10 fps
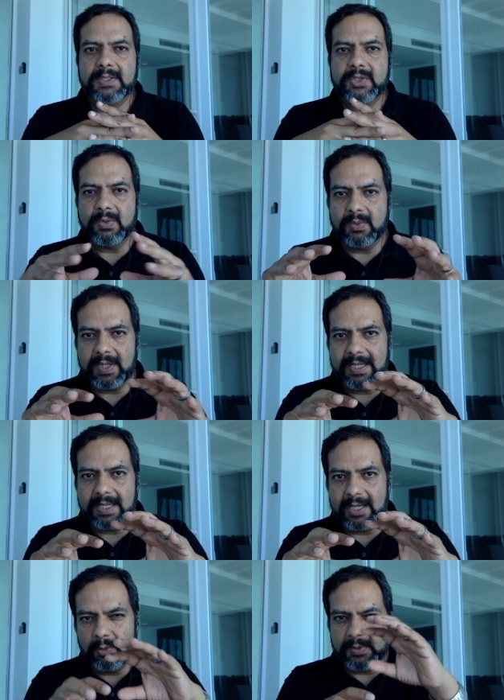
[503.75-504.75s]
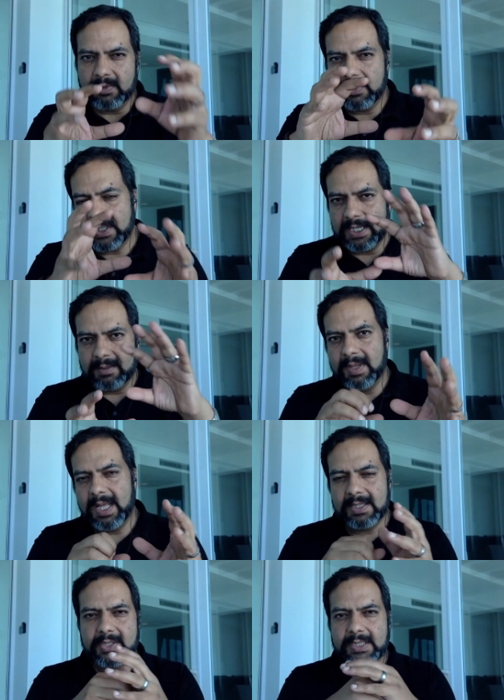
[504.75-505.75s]
so I hope you understand the
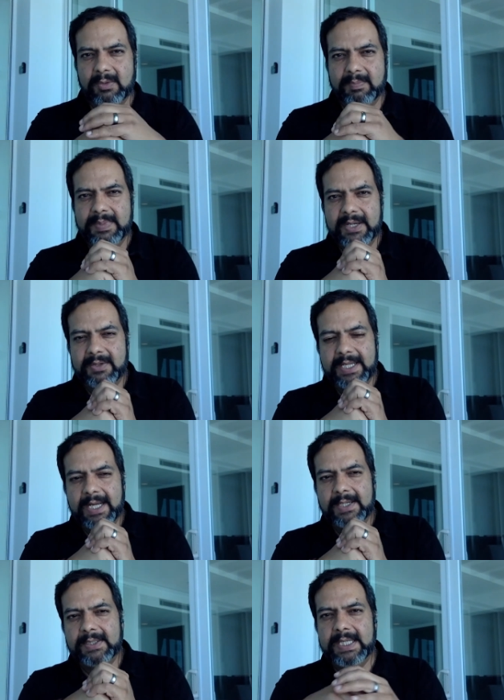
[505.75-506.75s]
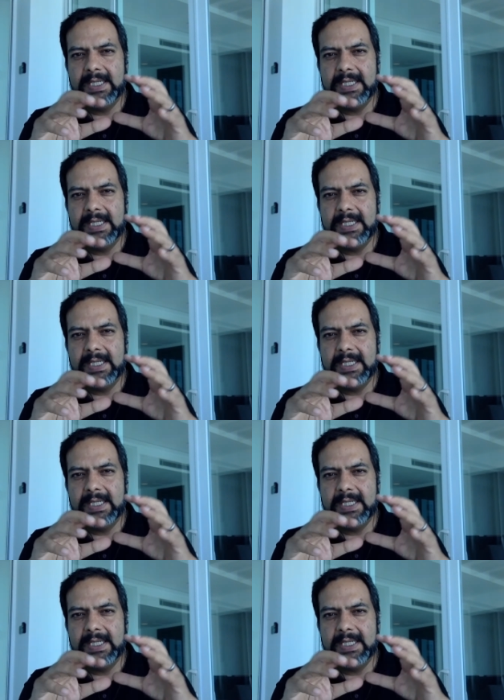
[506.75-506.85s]
models a little better now.